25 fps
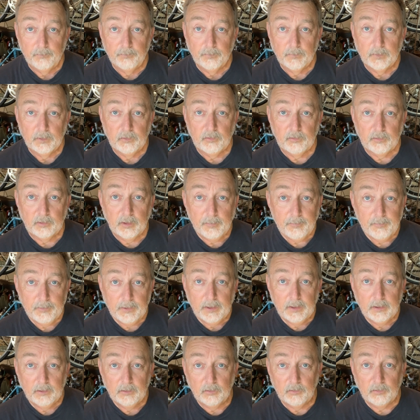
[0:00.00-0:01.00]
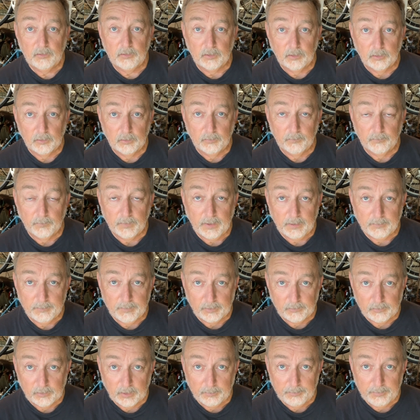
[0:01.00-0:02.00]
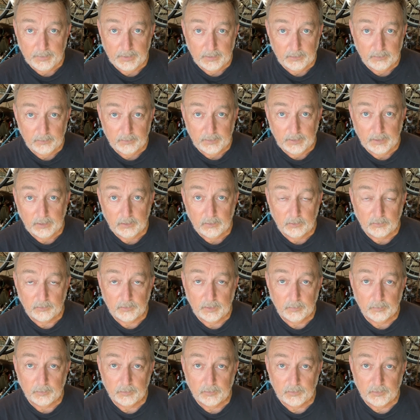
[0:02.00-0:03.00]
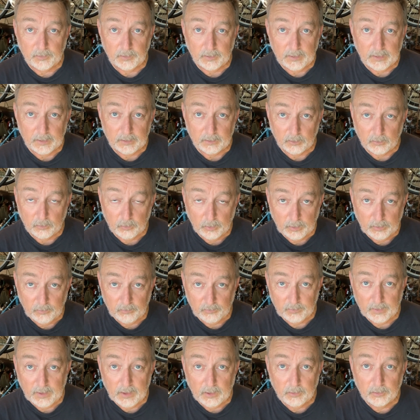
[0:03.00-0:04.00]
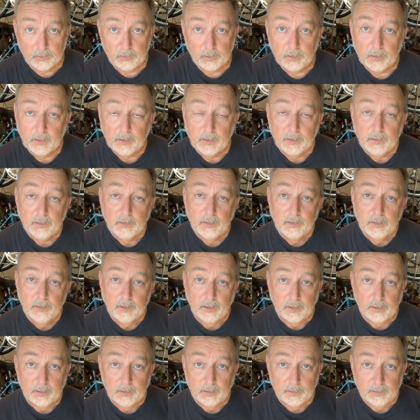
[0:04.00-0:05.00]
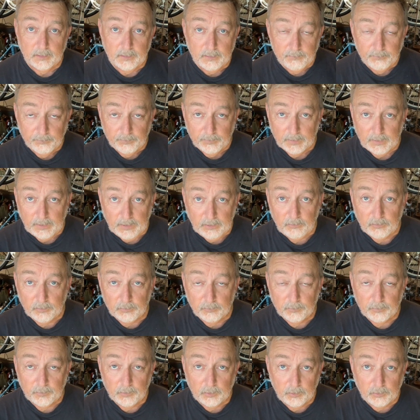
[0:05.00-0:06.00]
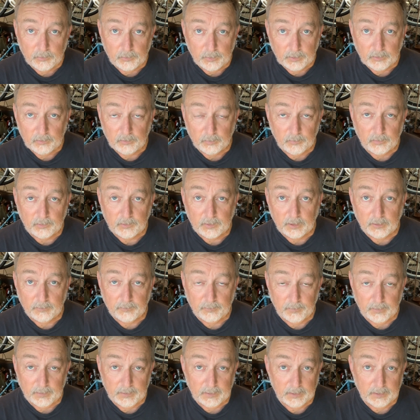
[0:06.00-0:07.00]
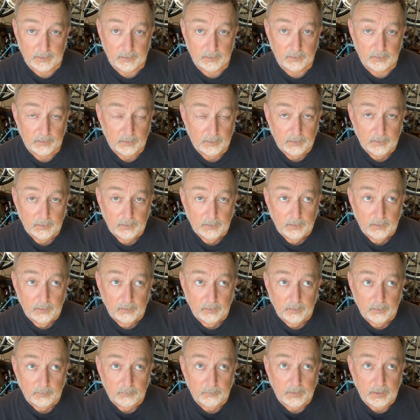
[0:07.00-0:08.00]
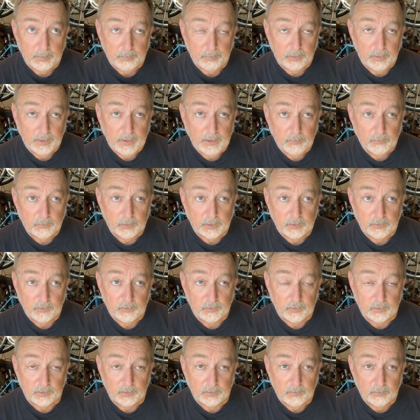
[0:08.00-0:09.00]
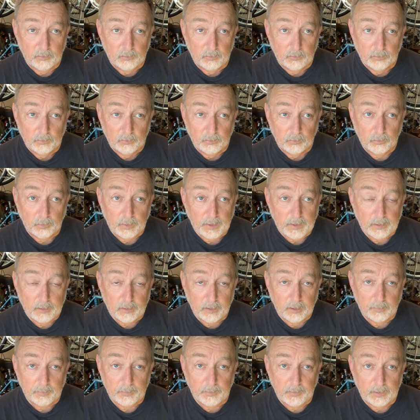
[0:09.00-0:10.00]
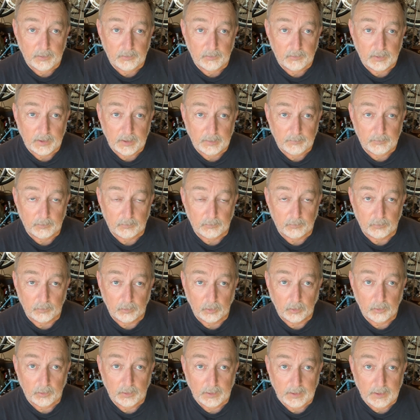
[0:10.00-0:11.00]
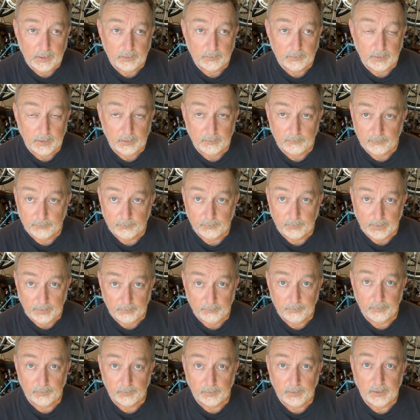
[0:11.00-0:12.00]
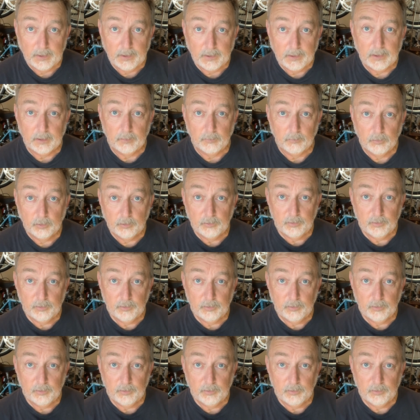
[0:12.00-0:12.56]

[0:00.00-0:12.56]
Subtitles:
slept at. So I had my drop bag there. I was able to get a quick shower, eat some food, drink some stuff, and then my plan was to wake up in time to roll out at 5:30 a.m., which